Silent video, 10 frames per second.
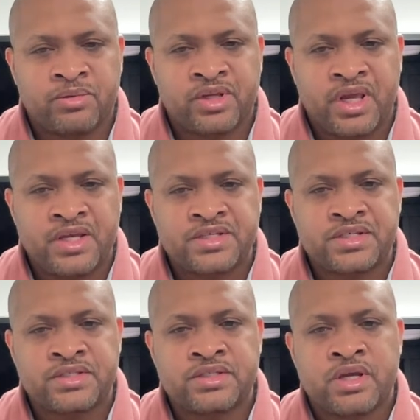
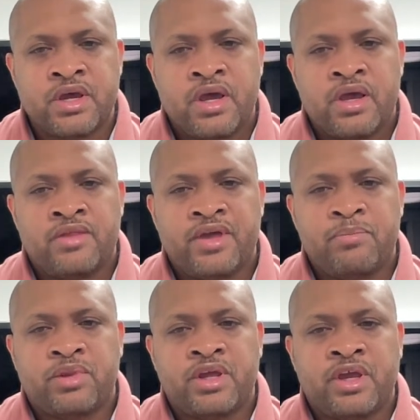applications, and they
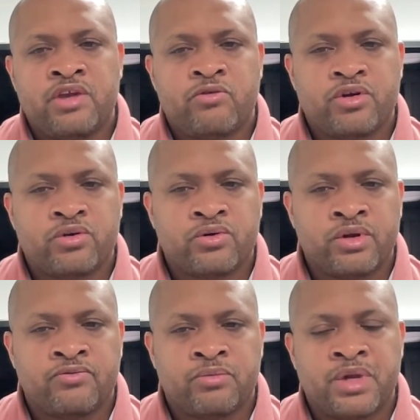play a critical
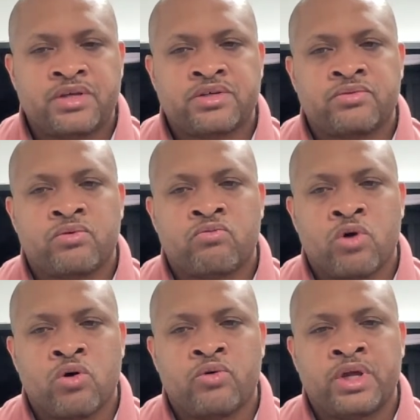information
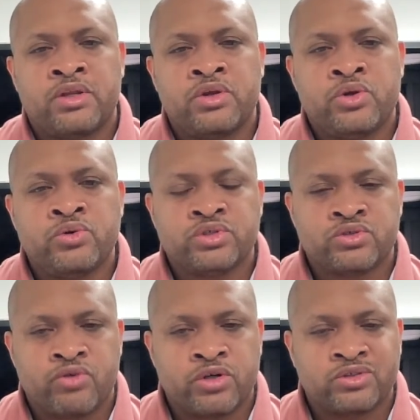role in the
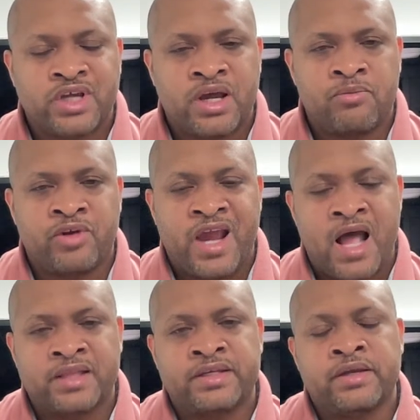user's real-time
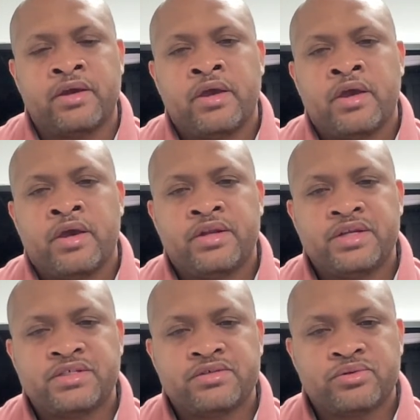reality. In
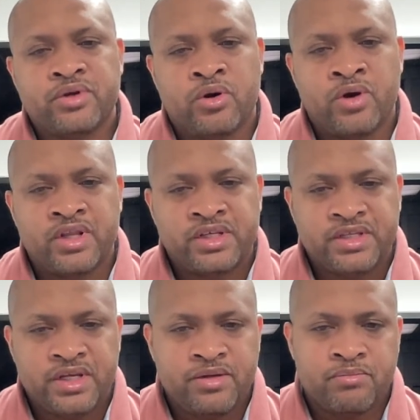addition to the
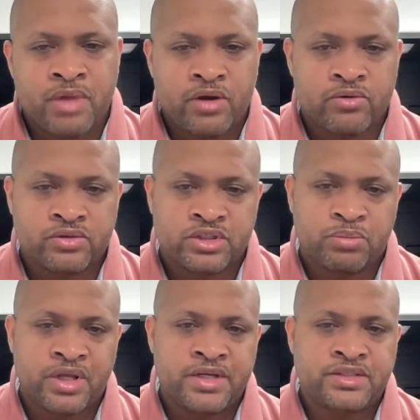OLED micro
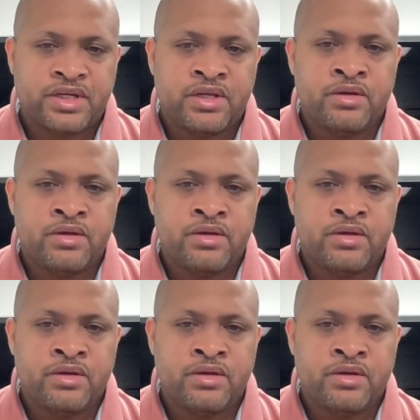displays,